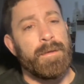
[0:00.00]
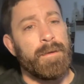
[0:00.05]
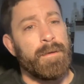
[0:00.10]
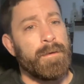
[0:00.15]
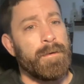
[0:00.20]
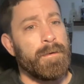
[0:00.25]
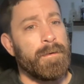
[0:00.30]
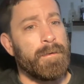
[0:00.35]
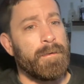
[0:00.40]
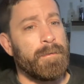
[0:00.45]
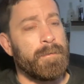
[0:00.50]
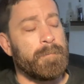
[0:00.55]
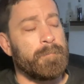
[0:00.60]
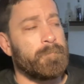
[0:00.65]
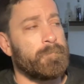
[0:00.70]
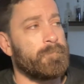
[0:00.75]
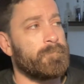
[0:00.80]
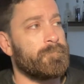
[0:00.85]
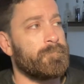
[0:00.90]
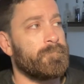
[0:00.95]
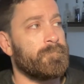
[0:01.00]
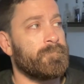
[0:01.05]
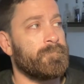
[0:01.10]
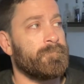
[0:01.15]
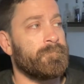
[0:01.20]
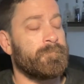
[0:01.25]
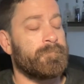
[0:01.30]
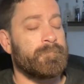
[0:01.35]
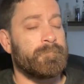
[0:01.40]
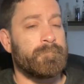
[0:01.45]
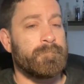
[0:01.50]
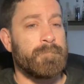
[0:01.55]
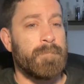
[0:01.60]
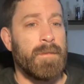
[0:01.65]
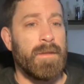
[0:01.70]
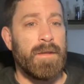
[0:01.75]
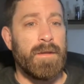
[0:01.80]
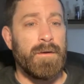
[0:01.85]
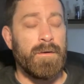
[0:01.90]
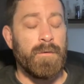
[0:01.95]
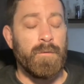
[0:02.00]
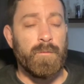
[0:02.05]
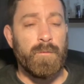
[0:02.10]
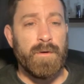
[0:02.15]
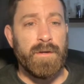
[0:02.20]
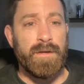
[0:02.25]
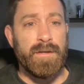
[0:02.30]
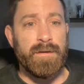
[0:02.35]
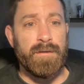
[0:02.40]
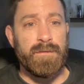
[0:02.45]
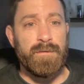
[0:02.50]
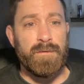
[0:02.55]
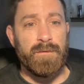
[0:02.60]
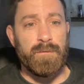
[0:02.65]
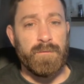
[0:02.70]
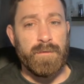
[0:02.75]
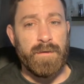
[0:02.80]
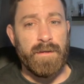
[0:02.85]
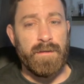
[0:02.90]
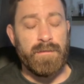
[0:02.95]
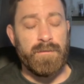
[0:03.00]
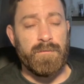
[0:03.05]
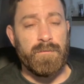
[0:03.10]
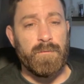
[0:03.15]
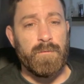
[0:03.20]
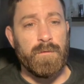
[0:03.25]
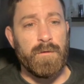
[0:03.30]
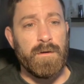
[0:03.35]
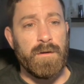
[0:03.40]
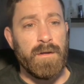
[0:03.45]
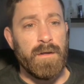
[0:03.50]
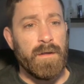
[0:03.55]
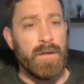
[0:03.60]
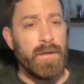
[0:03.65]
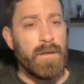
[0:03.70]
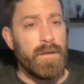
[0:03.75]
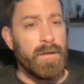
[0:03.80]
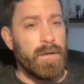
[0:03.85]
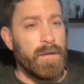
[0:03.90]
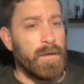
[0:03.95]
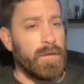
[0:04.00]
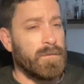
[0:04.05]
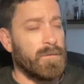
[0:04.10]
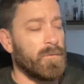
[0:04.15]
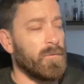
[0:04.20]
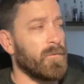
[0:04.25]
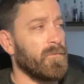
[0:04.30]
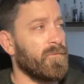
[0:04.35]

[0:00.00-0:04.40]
what are you gonna do? He threw a